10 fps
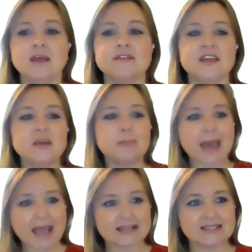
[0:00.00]
think
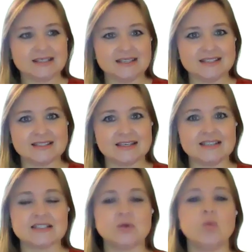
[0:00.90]
back to these
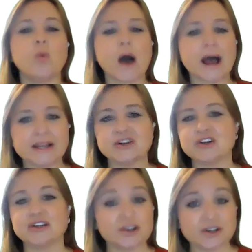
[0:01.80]
things and why
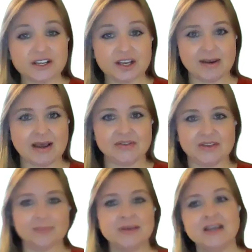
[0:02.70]
you're learning about
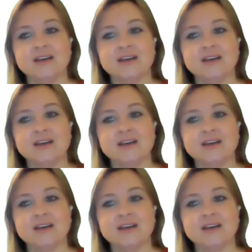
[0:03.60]
them.